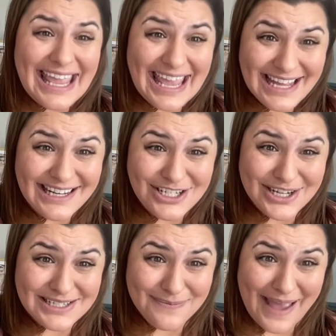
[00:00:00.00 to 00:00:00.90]
And I
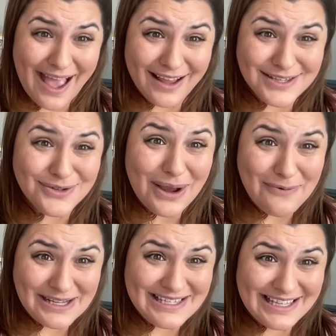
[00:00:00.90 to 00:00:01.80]
checked a bag. So I
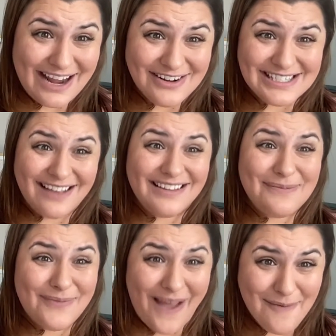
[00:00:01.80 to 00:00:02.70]
went to the carousel,
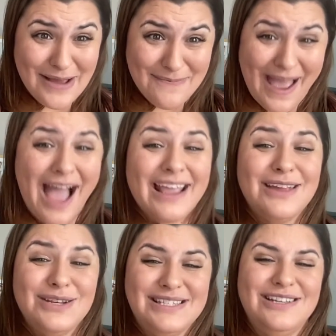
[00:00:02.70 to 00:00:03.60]
got my bag,
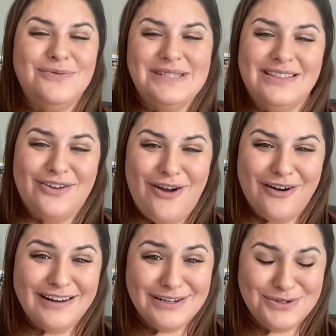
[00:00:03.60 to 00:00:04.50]
and still was in the
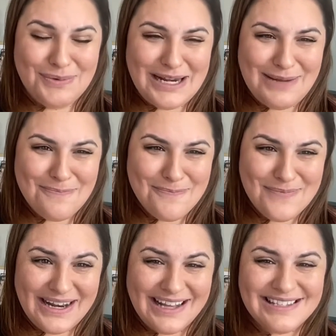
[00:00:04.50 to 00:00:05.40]
car in 20
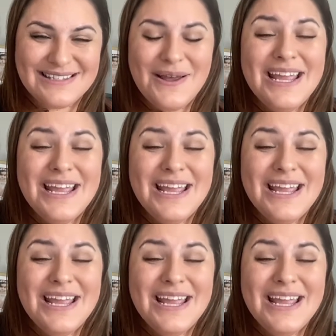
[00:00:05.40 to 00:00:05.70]
minutes.